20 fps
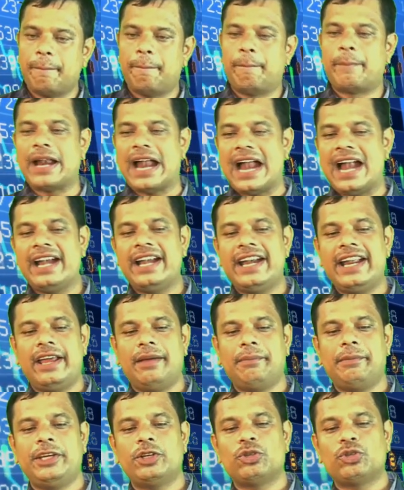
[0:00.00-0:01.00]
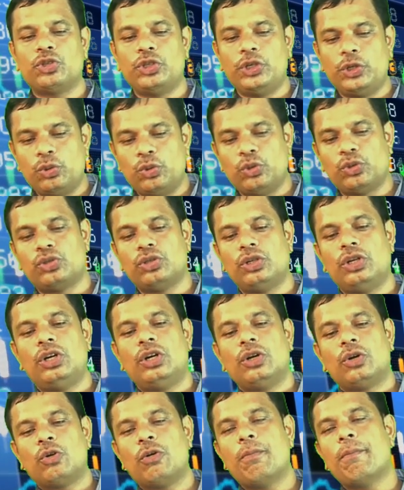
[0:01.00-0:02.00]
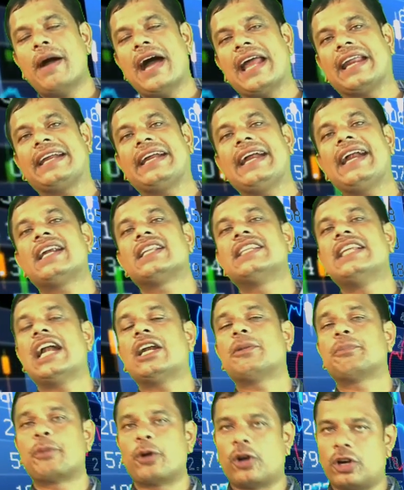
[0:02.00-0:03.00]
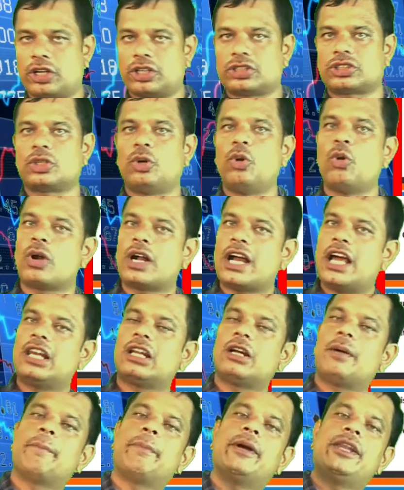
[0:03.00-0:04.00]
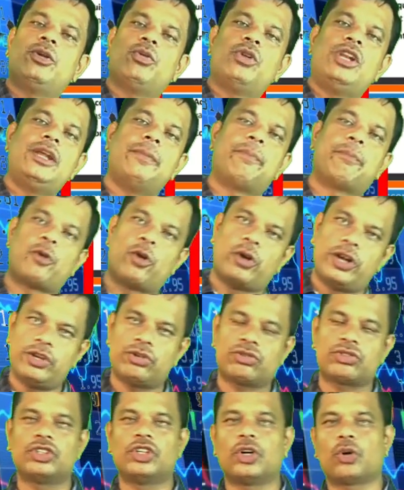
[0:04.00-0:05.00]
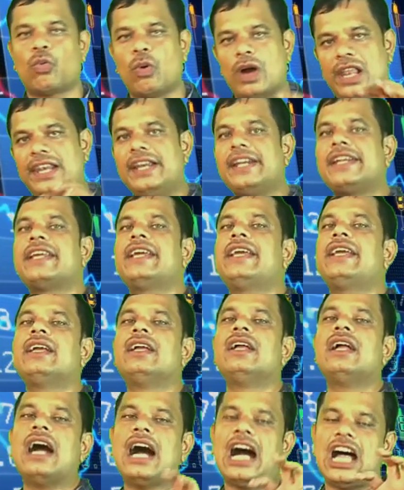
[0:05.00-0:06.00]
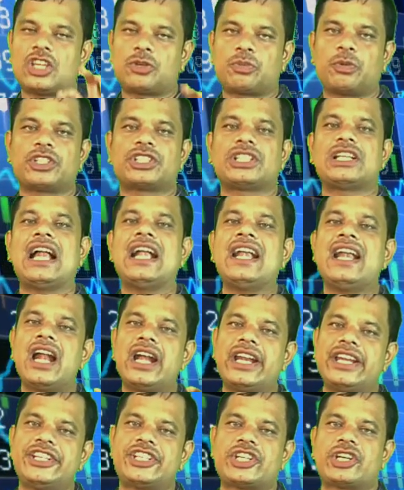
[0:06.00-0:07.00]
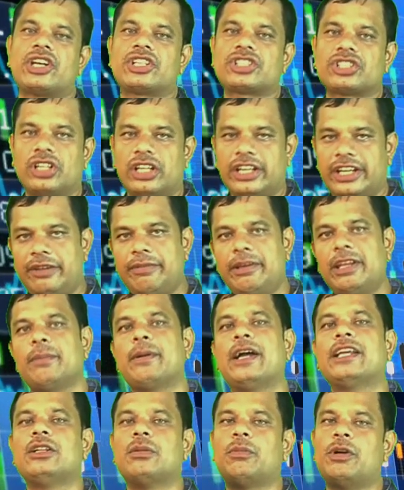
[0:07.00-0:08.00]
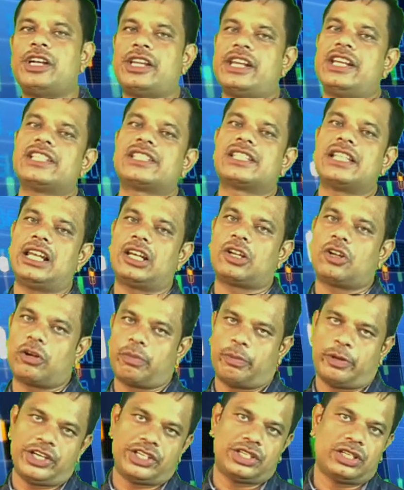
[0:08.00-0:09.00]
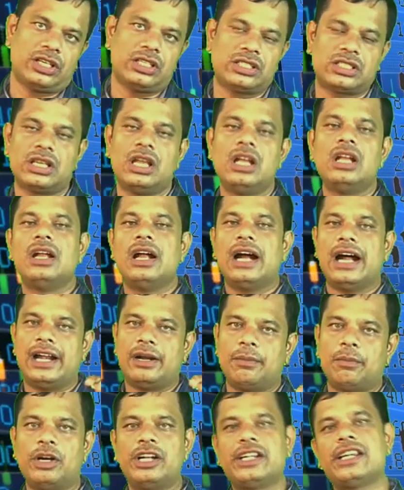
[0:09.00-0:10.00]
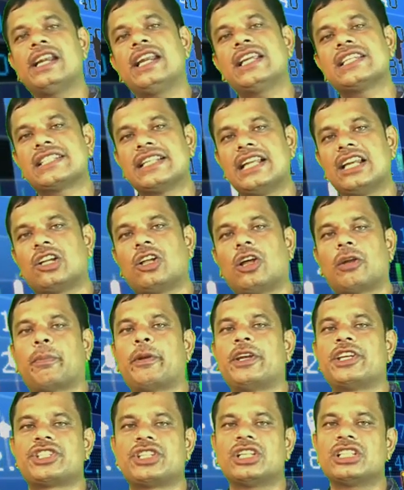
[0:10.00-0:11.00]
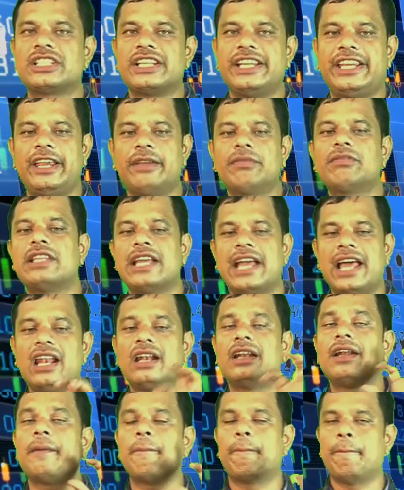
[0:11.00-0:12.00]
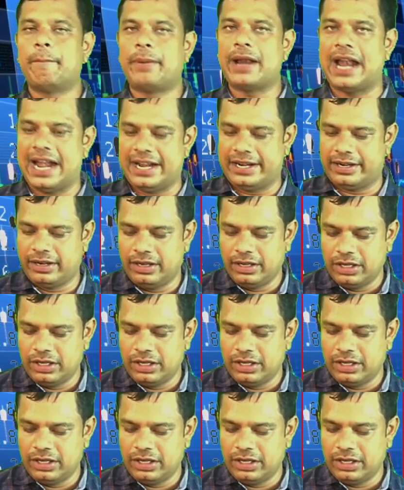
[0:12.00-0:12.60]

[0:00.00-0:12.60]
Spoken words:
brand name is used to market their products. Local company only produce the quality as per standard instruction given by the multinational corporations, and multinational corporations give their brand.